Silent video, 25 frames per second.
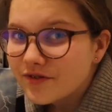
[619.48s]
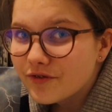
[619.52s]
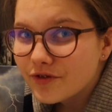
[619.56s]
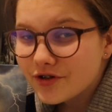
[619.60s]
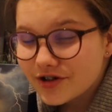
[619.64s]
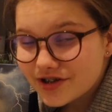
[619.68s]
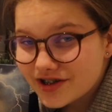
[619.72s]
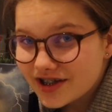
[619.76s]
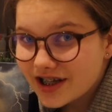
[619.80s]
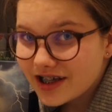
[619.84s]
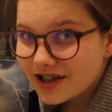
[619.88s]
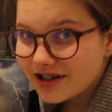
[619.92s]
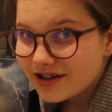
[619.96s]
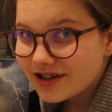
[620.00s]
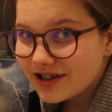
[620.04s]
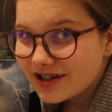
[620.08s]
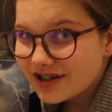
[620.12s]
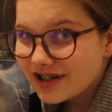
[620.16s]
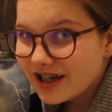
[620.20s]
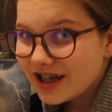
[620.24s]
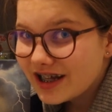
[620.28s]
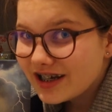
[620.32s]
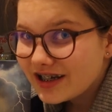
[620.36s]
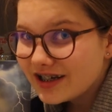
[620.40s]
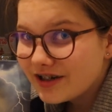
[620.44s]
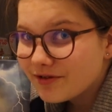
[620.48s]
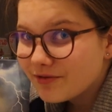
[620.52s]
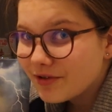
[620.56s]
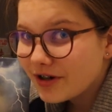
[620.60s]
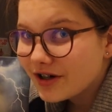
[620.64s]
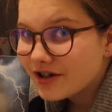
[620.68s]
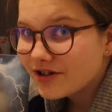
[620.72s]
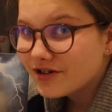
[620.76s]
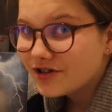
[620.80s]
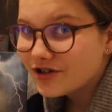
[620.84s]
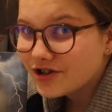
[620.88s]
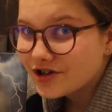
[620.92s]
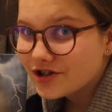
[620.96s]
for sale in any
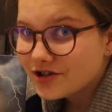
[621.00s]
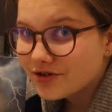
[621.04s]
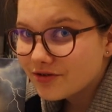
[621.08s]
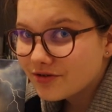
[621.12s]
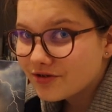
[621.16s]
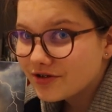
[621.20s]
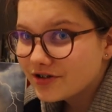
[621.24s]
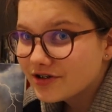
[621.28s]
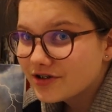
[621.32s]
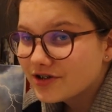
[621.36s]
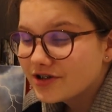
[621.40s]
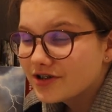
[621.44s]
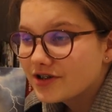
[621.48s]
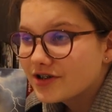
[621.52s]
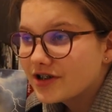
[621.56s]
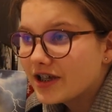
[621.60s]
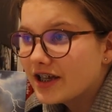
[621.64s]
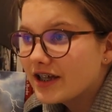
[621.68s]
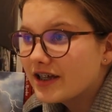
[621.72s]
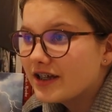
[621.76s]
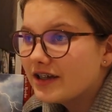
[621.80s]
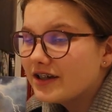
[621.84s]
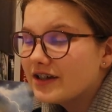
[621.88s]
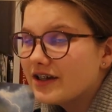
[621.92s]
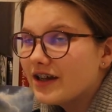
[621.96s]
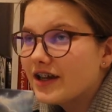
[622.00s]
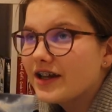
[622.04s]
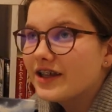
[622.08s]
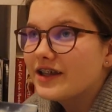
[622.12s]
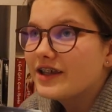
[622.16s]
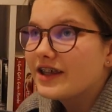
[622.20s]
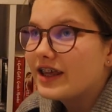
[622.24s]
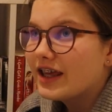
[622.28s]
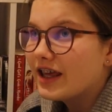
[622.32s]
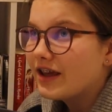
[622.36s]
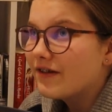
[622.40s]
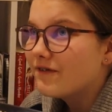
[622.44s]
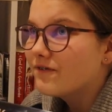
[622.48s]
record stores, and I
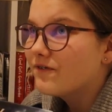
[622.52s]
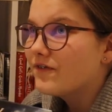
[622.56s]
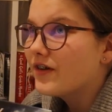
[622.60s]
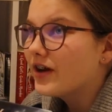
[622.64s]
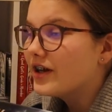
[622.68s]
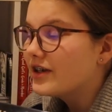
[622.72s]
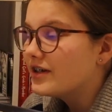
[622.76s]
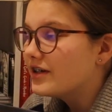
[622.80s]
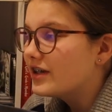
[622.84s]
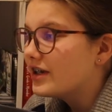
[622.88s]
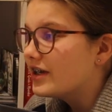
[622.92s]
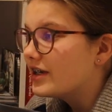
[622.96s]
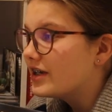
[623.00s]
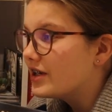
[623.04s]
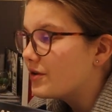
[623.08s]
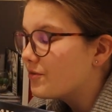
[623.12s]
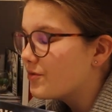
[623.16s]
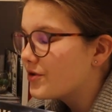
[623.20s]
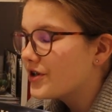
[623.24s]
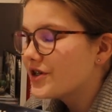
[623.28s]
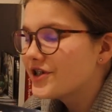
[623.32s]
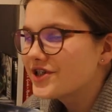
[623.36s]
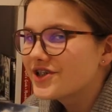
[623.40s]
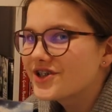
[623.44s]
can't find it anywhere.